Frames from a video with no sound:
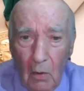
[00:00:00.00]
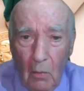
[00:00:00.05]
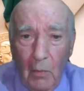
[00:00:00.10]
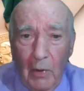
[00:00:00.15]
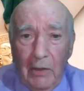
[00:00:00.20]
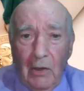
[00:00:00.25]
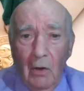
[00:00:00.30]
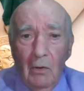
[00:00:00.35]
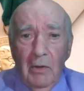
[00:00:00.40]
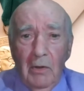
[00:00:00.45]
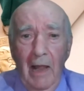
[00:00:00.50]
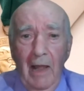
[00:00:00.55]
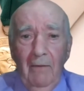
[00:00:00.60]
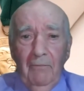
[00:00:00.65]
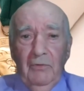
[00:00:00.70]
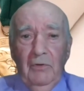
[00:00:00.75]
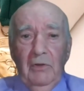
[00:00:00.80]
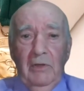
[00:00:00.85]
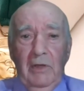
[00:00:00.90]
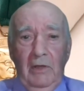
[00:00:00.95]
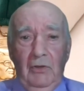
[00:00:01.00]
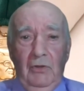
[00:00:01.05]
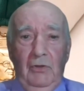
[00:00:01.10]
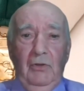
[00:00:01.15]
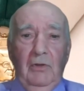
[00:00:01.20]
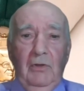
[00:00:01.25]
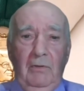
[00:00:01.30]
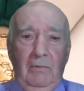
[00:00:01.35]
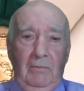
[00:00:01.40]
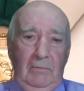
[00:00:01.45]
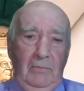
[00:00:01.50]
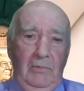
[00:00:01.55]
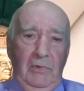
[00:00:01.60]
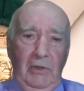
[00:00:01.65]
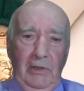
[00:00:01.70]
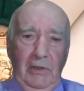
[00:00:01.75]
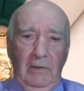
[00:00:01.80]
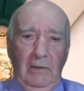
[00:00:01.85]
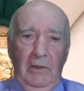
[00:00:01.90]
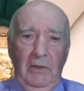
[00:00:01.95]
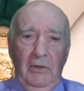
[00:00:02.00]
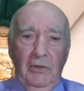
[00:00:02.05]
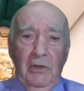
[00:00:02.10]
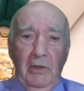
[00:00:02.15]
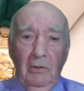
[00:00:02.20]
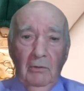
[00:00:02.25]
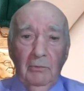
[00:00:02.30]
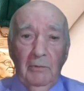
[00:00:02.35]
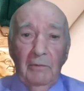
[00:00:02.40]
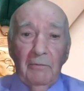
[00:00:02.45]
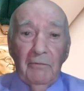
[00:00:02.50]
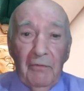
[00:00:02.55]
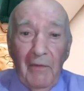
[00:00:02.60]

We don't have six children